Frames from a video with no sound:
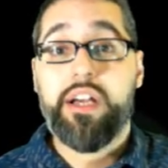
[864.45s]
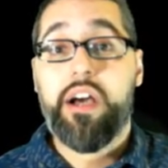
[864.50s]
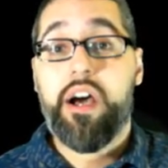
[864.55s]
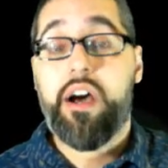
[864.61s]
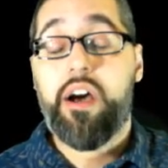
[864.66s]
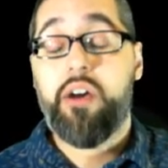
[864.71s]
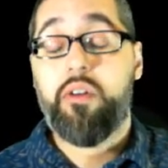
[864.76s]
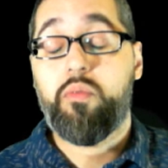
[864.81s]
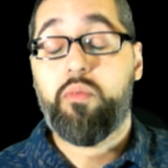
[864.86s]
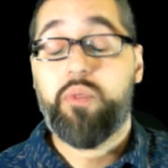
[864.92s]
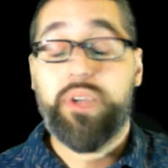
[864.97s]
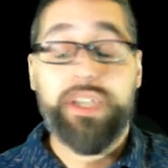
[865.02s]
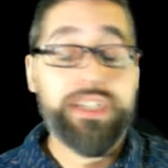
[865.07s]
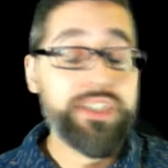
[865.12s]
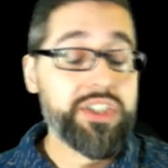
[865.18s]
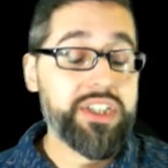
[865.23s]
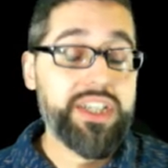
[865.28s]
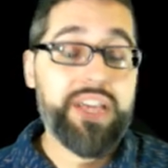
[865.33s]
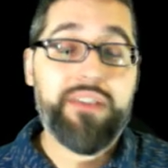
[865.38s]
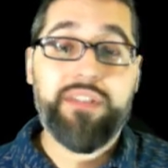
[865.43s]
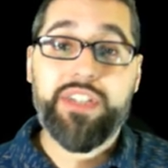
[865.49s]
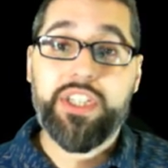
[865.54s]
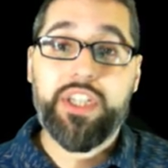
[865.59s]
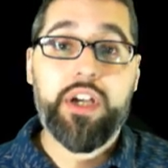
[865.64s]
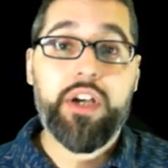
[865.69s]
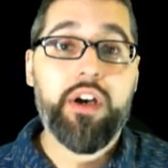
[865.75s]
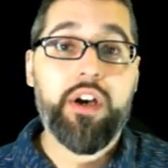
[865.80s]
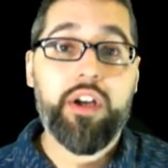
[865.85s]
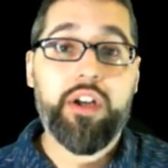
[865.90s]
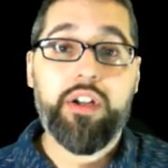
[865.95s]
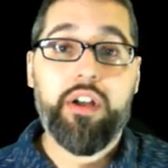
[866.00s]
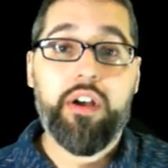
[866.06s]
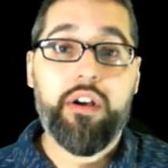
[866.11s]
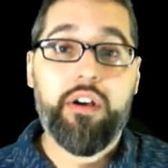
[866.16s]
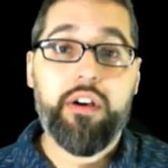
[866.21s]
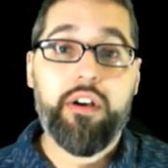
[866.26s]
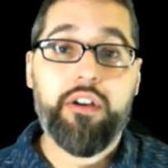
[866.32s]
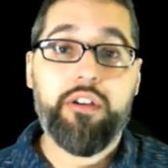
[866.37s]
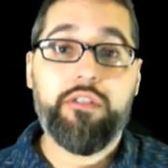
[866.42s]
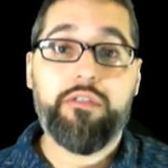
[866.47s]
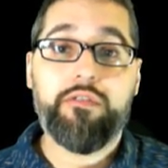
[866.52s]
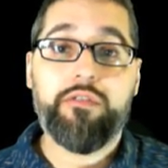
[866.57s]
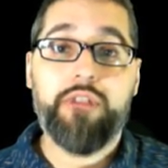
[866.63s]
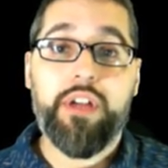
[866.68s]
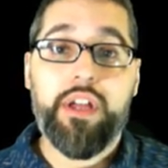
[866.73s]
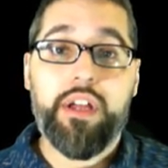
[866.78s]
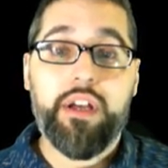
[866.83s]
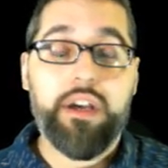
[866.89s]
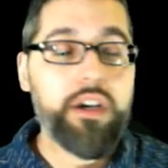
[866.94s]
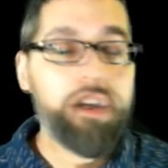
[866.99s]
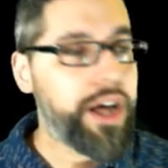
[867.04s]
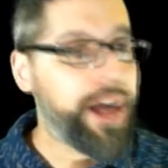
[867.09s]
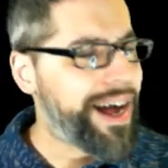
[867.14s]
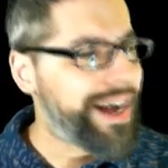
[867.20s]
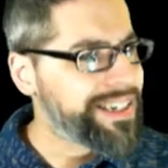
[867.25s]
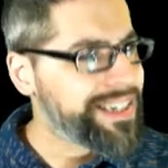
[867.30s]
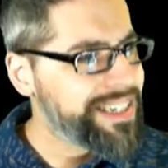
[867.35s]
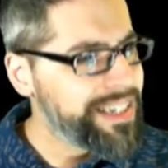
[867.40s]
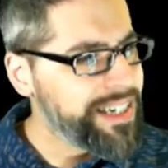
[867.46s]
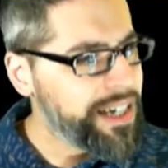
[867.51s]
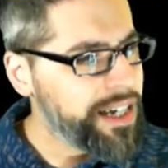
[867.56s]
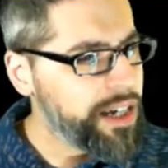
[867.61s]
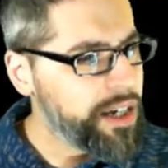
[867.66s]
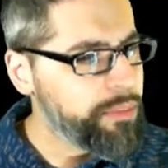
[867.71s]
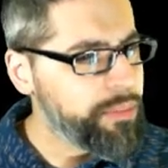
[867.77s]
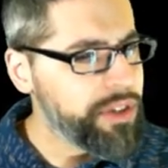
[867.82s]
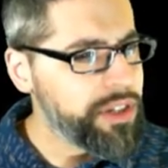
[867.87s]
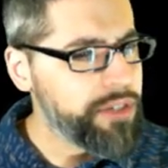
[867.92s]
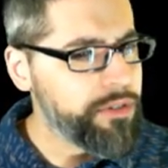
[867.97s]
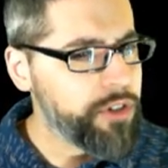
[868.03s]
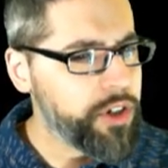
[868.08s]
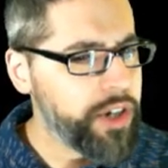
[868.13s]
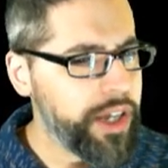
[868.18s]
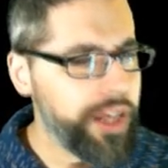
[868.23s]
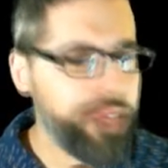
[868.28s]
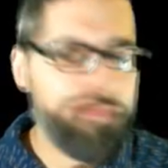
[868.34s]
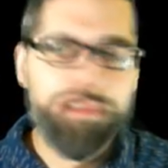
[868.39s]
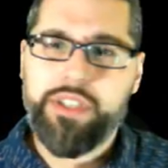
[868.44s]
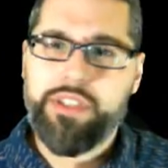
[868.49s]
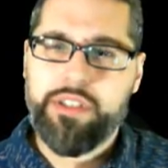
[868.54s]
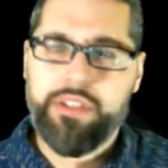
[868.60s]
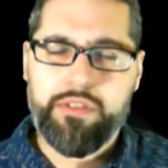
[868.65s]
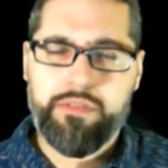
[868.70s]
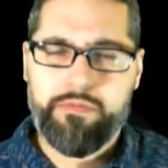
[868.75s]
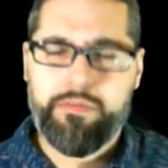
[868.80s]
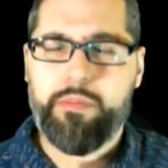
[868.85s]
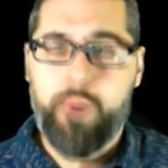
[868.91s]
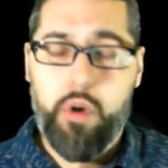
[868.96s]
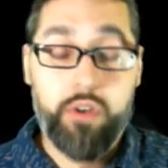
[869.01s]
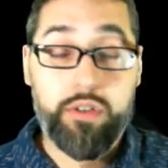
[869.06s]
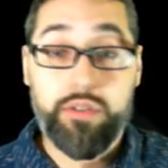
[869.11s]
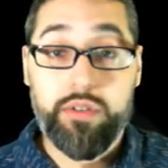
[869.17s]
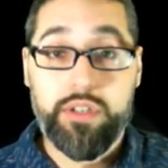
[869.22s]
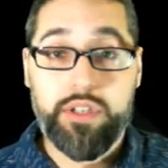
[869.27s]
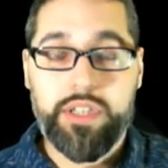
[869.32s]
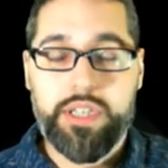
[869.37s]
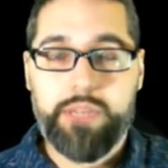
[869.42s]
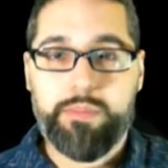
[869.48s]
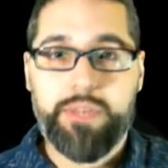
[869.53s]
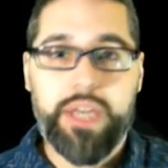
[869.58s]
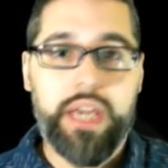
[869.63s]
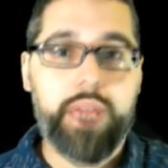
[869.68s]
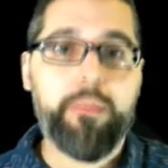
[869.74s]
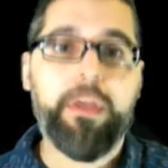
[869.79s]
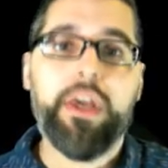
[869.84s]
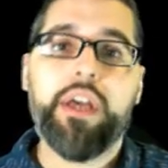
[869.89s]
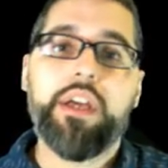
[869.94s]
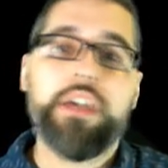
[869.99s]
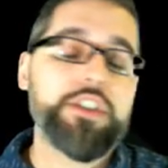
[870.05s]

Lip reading: We can just have a ton of Akina, I believe her name is from also the same game.